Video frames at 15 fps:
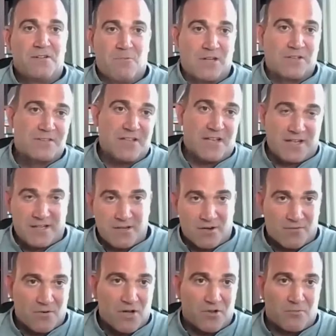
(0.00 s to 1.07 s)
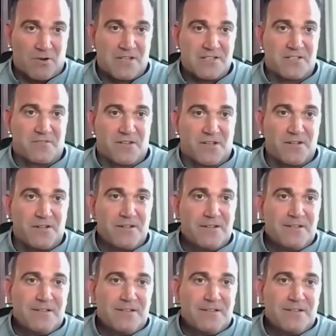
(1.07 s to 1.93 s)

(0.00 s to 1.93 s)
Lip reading: while taking care of all the rest of it.